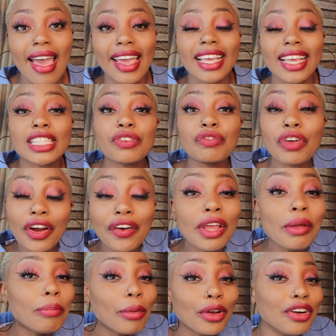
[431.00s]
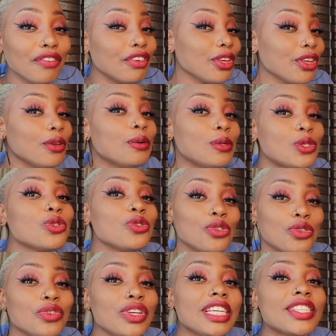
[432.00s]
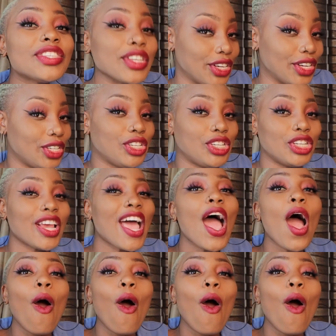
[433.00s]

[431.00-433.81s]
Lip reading: It's very important for you to research